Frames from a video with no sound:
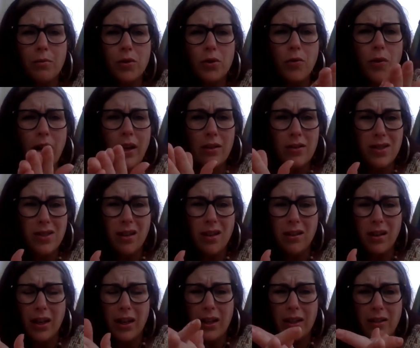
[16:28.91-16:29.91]
direct
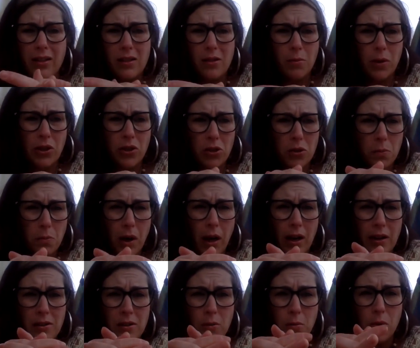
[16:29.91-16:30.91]
sunlight as much as
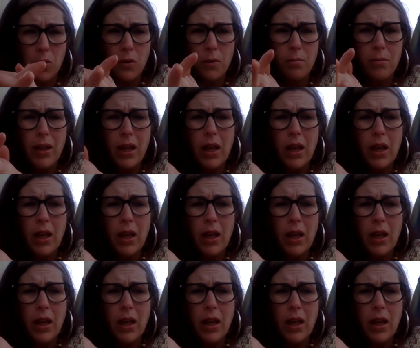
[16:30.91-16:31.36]
possible.